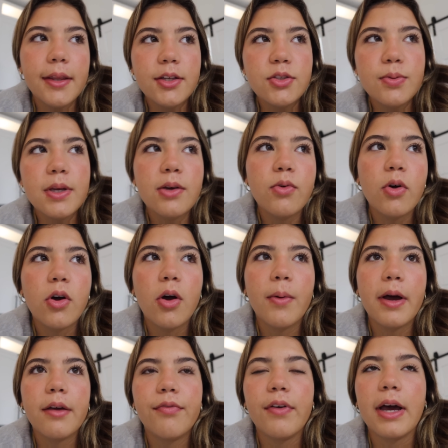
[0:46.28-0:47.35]
this week will go
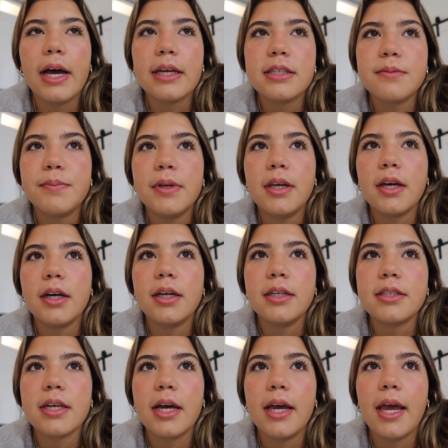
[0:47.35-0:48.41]
by fast
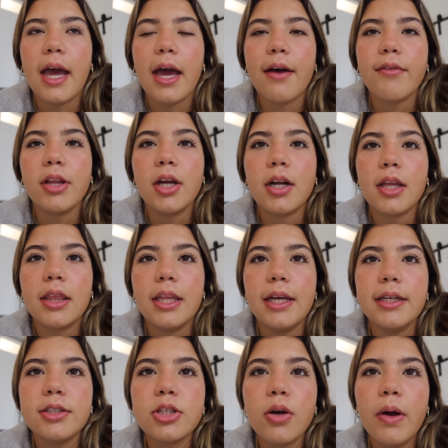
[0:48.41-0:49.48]
because I have a lot of
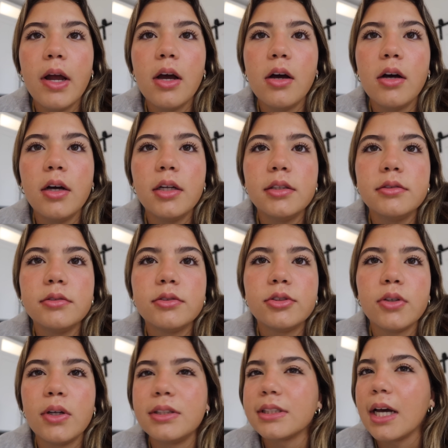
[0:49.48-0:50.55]
things going on.
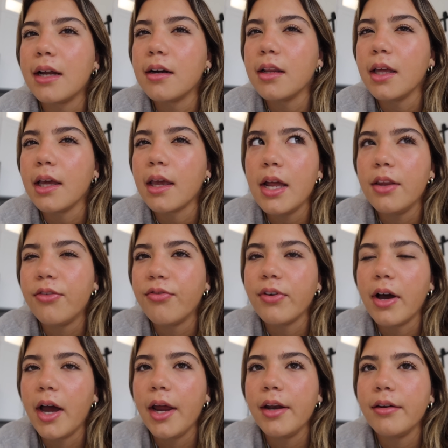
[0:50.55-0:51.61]
So it's kind of like, it's
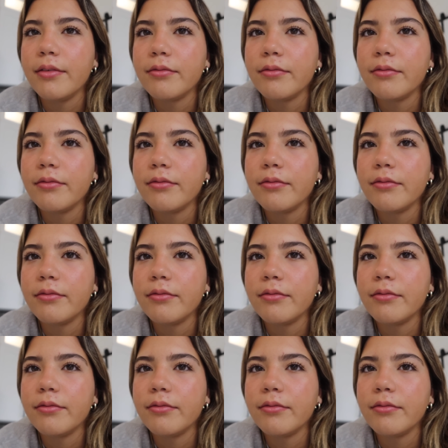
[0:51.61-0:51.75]
fine.